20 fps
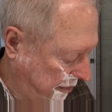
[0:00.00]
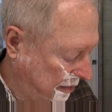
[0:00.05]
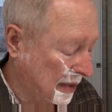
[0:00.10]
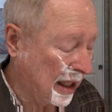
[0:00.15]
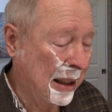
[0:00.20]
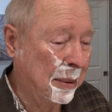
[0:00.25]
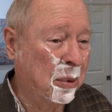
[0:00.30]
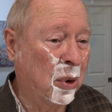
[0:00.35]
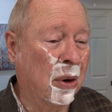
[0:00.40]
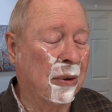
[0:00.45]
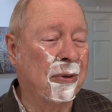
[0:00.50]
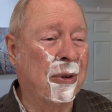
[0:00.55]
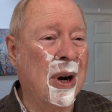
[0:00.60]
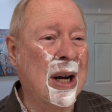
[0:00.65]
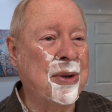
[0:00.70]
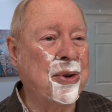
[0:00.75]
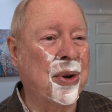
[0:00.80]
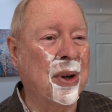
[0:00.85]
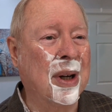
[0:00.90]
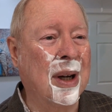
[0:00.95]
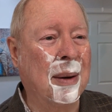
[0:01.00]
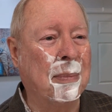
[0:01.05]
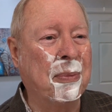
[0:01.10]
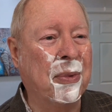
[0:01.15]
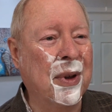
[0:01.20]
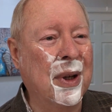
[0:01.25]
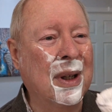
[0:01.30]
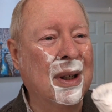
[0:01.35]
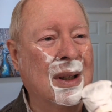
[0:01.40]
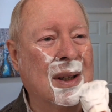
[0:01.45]
Now I'm going to freshen
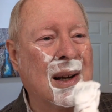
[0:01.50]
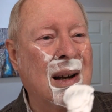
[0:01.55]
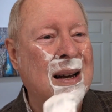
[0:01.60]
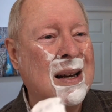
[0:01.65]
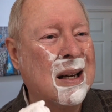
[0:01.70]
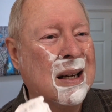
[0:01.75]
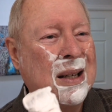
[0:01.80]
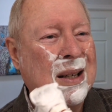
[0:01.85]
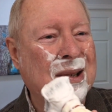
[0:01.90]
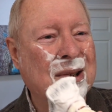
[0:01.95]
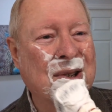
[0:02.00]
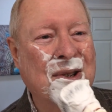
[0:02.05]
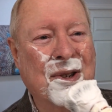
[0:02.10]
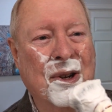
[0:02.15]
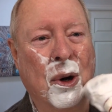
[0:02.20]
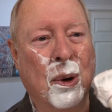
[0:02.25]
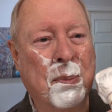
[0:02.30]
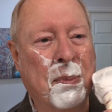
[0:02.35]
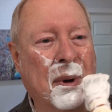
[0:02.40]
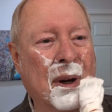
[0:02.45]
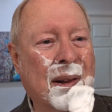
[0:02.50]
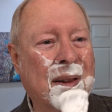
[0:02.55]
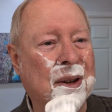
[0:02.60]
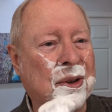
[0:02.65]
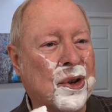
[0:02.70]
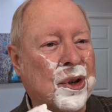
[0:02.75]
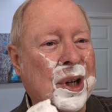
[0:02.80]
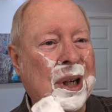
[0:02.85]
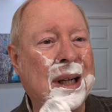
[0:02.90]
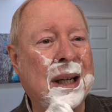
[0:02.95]
up the soap on
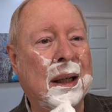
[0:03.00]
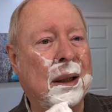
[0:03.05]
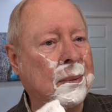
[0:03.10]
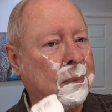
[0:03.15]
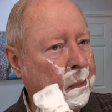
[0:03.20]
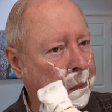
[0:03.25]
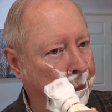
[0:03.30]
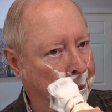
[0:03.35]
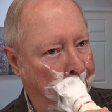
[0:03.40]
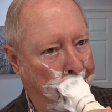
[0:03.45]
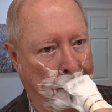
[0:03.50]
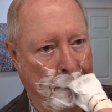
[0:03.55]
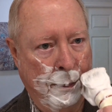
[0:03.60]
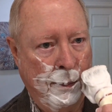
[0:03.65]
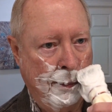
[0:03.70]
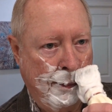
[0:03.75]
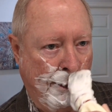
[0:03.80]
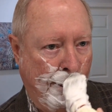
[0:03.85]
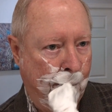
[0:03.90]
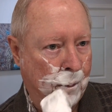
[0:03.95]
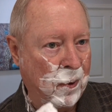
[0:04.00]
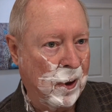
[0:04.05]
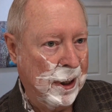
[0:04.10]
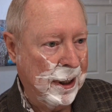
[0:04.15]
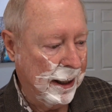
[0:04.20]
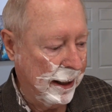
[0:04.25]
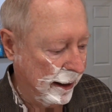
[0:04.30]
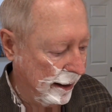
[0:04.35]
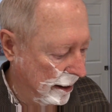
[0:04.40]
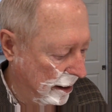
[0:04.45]
the chin
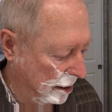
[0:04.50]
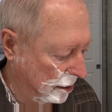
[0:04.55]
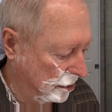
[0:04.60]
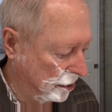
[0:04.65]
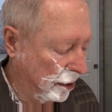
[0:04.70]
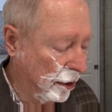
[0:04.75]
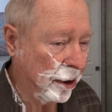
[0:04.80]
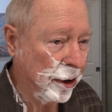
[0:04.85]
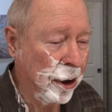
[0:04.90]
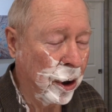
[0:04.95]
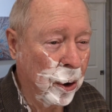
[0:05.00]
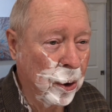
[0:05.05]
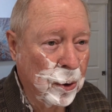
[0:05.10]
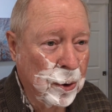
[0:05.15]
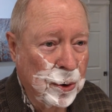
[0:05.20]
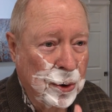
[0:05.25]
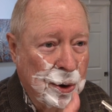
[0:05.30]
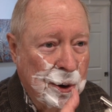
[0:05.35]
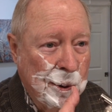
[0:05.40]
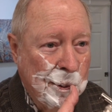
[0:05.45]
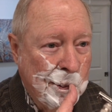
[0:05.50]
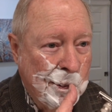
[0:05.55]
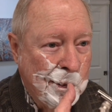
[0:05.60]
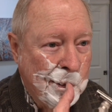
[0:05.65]
and under the nose.